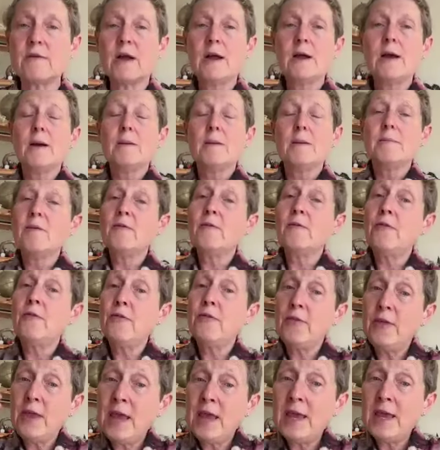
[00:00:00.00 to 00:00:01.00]
stuff. But the
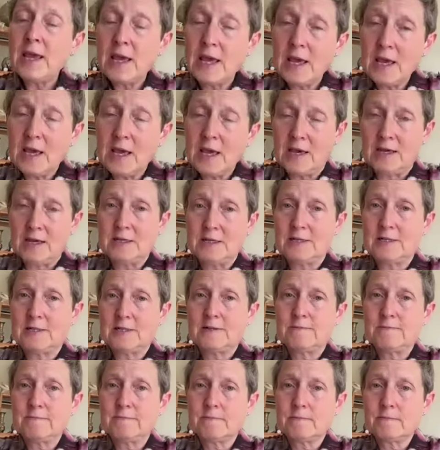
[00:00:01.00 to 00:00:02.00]
thing
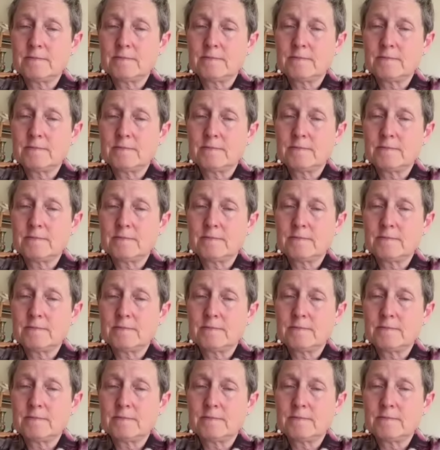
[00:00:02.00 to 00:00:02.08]
is,